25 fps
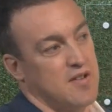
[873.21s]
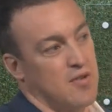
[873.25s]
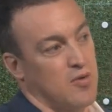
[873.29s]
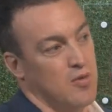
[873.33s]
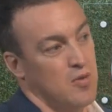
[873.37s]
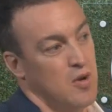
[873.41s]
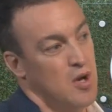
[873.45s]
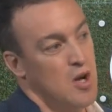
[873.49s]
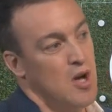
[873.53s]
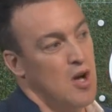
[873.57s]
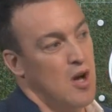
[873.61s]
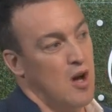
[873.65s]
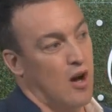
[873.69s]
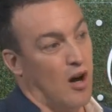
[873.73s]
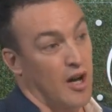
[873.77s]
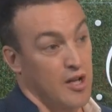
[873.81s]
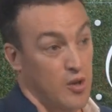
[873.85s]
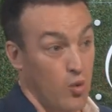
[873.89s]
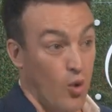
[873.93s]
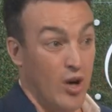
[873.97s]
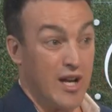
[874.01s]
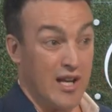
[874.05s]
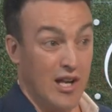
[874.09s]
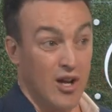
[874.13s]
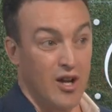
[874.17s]
So I
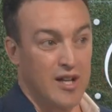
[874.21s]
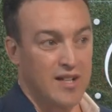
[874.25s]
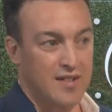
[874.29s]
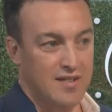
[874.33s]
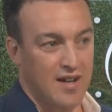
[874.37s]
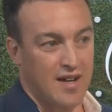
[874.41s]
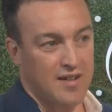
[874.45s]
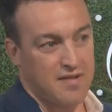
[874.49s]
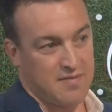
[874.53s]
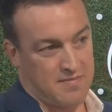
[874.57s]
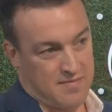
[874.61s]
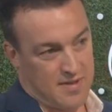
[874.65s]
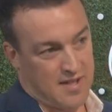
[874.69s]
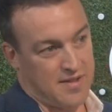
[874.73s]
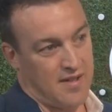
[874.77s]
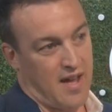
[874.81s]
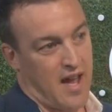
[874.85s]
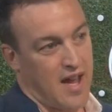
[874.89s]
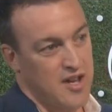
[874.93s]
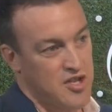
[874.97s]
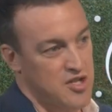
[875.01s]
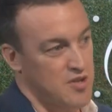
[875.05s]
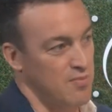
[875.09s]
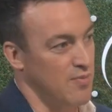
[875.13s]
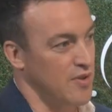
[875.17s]
quite like that the
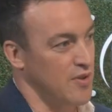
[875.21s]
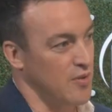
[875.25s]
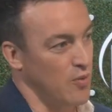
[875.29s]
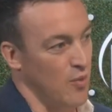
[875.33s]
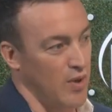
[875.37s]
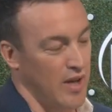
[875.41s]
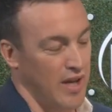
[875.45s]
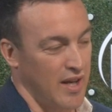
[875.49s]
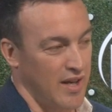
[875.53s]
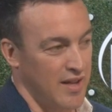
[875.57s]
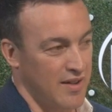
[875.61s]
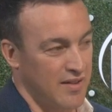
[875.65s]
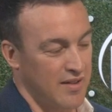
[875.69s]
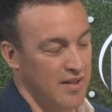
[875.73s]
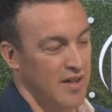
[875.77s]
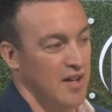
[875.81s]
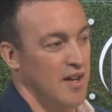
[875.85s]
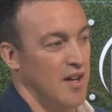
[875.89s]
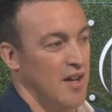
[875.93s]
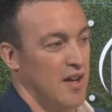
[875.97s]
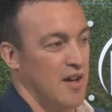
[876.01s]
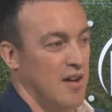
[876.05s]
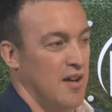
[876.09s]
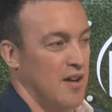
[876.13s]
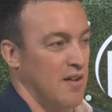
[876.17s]
tension between
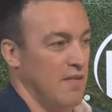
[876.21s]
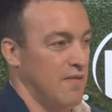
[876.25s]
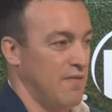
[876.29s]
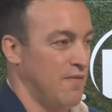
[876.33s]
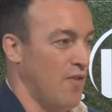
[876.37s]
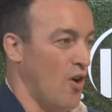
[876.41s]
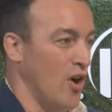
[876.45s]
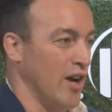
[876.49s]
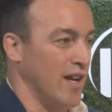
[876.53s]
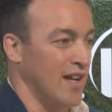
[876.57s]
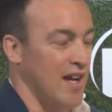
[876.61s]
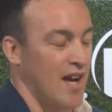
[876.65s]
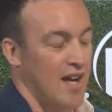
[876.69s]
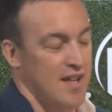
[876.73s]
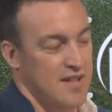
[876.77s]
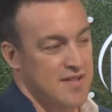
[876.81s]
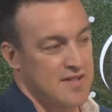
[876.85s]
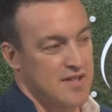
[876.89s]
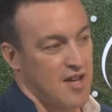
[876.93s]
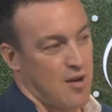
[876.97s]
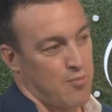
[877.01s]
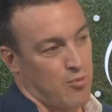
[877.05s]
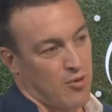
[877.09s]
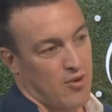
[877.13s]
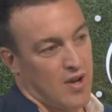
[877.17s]

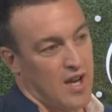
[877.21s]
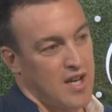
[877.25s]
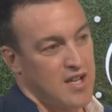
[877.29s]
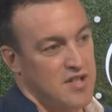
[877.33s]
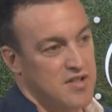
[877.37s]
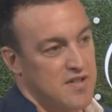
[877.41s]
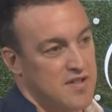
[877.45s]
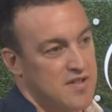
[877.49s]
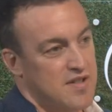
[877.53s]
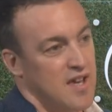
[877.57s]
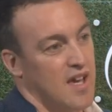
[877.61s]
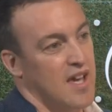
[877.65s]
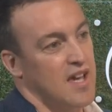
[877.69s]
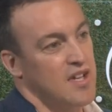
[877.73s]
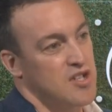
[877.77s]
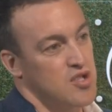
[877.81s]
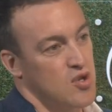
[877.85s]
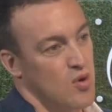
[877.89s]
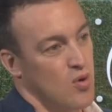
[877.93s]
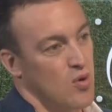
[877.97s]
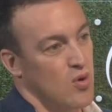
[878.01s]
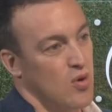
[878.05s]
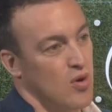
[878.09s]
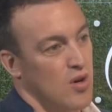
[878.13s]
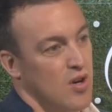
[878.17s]
finance, operations,
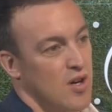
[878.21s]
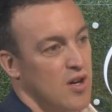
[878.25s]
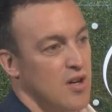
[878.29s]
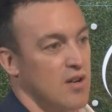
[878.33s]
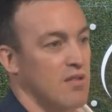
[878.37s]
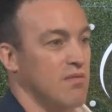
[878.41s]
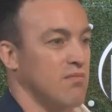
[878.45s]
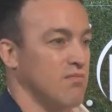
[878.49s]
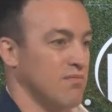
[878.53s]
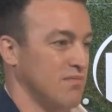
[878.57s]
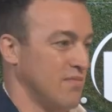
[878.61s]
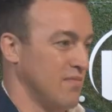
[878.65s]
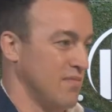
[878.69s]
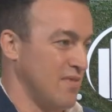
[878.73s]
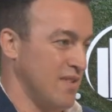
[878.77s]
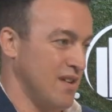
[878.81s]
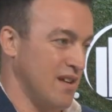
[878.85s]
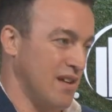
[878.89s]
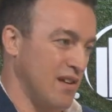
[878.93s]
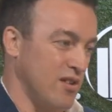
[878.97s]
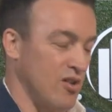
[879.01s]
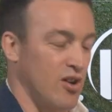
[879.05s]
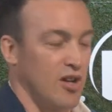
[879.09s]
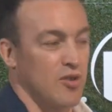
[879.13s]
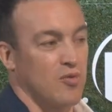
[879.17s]
HR,
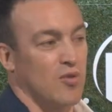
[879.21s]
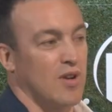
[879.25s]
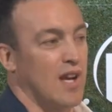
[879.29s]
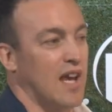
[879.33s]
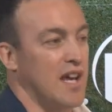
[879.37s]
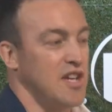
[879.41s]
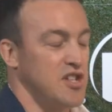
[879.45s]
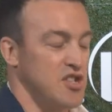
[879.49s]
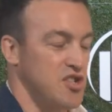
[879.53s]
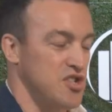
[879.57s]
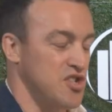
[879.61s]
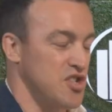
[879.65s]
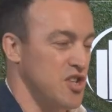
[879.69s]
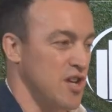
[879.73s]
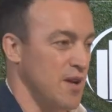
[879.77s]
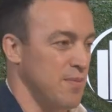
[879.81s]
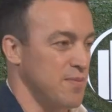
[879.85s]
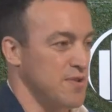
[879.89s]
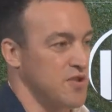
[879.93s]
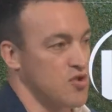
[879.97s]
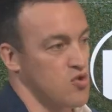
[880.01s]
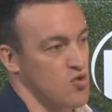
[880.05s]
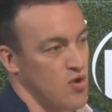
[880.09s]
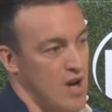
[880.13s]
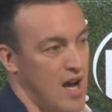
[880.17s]
client
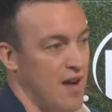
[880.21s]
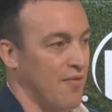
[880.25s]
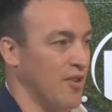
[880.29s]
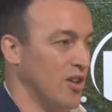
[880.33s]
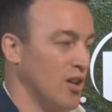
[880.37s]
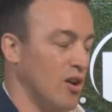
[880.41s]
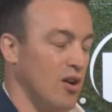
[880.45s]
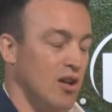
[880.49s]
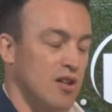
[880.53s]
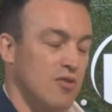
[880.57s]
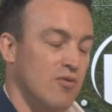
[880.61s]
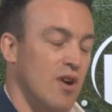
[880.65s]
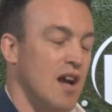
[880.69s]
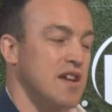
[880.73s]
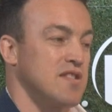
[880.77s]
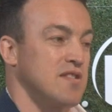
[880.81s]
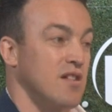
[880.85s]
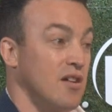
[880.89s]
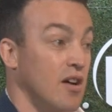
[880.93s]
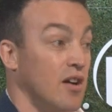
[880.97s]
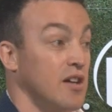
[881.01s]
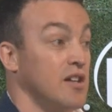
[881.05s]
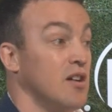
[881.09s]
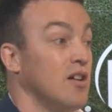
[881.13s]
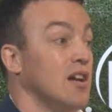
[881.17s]
relationships, travel, all the rest.
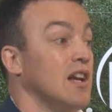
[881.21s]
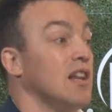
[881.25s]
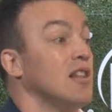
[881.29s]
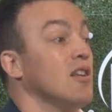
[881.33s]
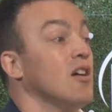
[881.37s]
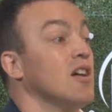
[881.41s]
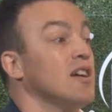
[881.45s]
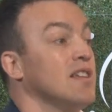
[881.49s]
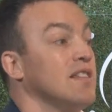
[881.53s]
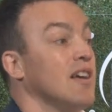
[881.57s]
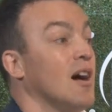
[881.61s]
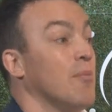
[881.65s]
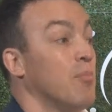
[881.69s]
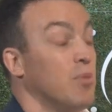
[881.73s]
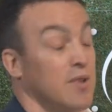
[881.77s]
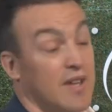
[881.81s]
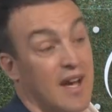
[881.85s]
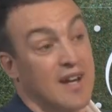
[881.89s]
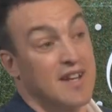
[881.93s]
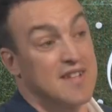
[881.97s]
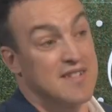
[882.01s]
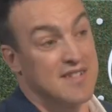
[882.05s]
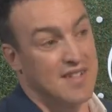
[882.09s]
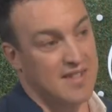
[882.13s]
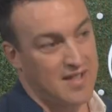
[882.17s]
I, I kind of like that, but
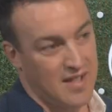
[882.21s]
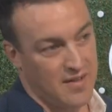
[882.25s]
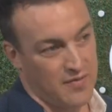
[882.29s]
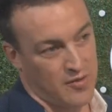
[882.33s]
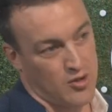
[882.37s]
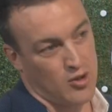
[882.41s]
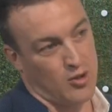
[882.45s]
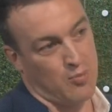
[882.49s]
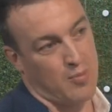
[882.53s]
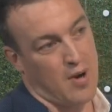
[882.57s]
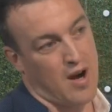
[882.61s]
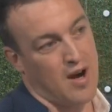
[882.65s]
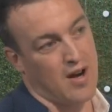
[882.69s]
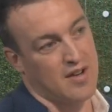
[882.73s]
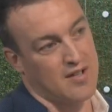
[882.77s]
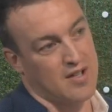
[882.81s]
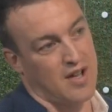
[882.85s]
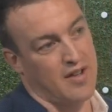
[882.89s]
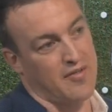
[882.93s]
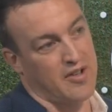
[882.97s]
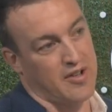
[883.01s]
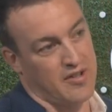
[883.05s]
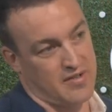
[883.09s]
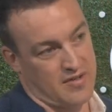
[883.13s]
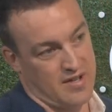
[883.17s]
that is the difficult part
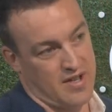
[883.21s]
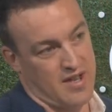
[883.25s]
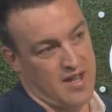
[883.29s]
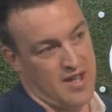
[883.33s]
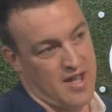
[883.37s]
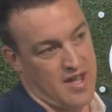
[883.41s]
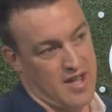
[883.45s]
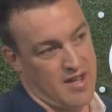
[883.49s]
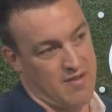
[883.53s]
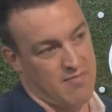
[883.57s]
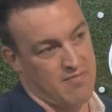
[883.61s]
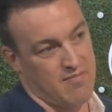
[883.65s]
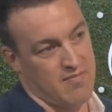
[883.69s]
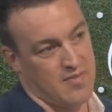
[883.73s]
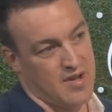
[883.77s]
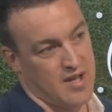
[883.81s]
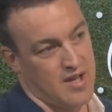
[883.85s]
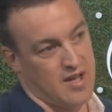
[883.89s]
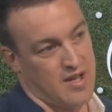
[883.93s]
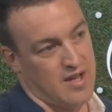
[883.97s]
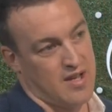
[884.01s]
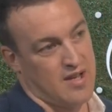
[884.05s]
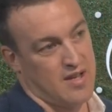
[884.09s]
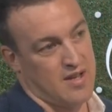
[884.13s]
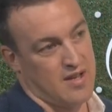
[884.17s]
of it. Um,
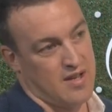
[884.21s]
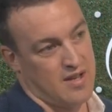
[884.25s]
but I mean,